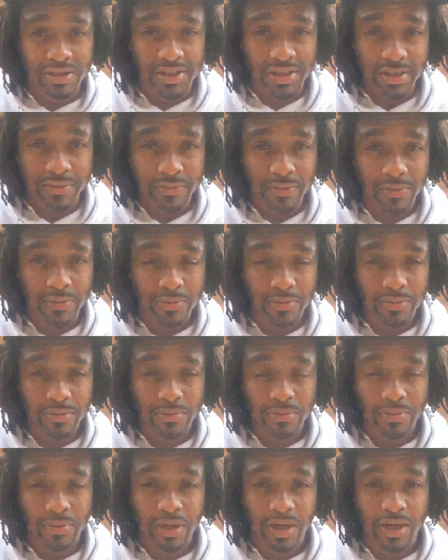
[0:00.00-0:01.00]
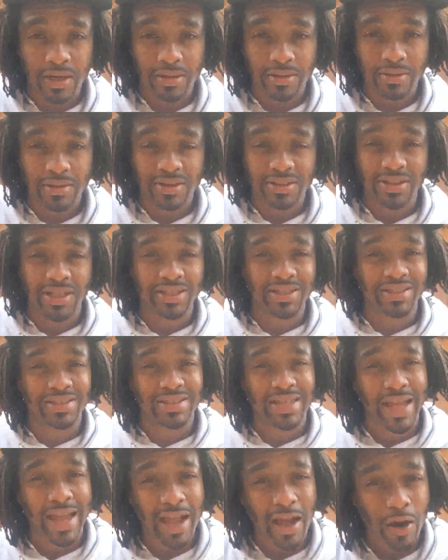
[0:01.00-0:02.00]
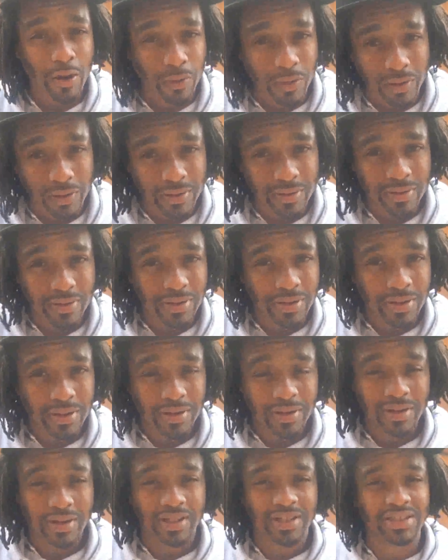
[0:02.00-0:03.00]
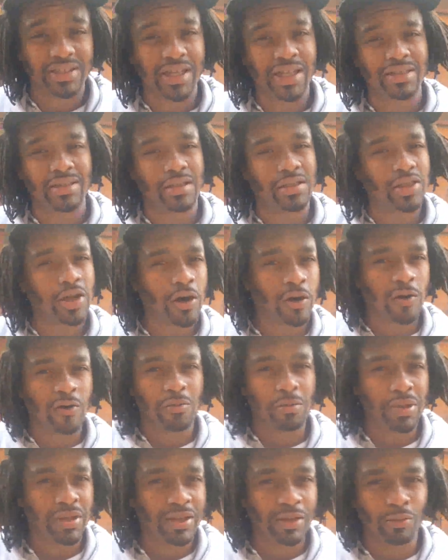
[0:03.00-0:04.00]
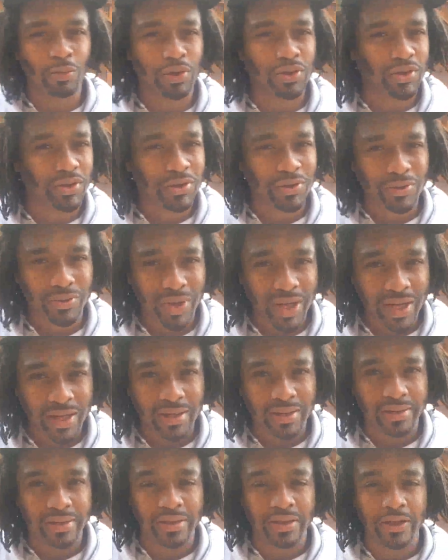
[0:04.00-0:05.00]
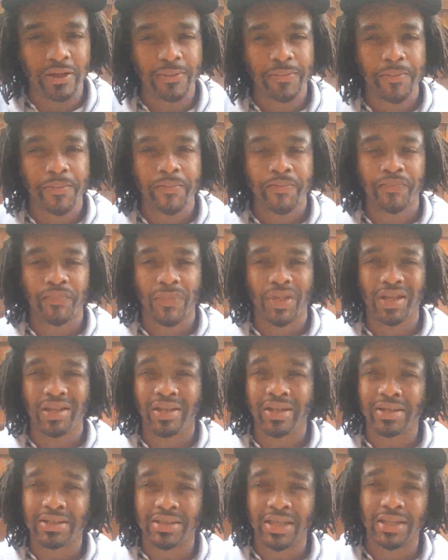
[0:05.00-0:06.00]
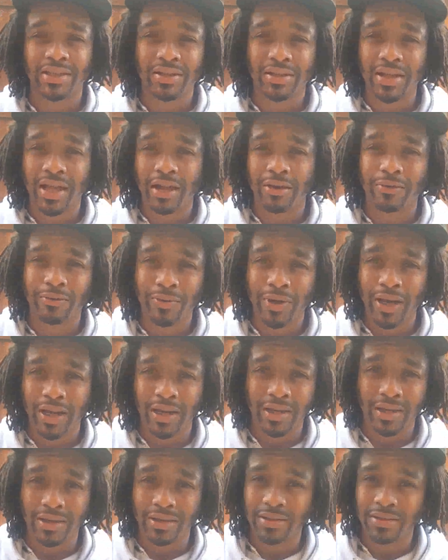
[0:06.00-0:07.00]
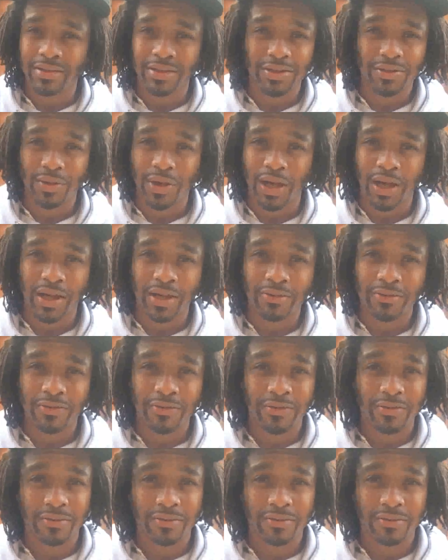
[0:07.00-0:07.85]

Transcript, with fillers: is evil, right? It's not the tower. It's not the thought of being with the Creator. It's that they're not ready to drive